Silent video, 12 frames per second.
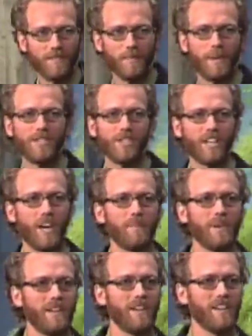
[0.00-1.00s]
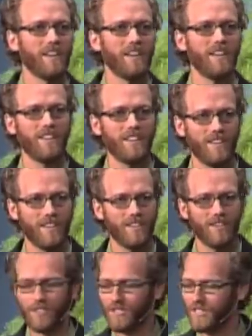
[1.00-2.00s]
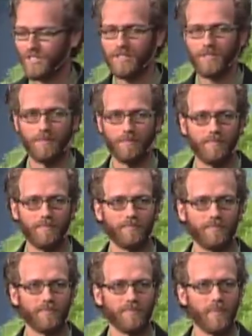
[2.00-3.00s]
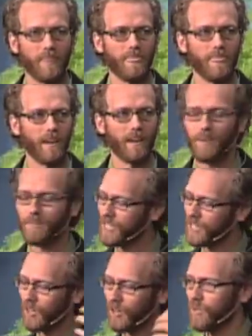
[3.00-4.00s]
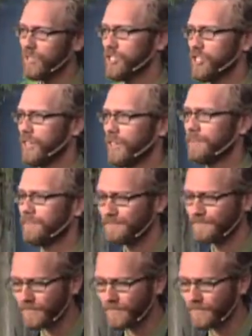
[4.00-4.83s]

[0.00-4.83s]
the information coming into your system. It comes in all at one chunk.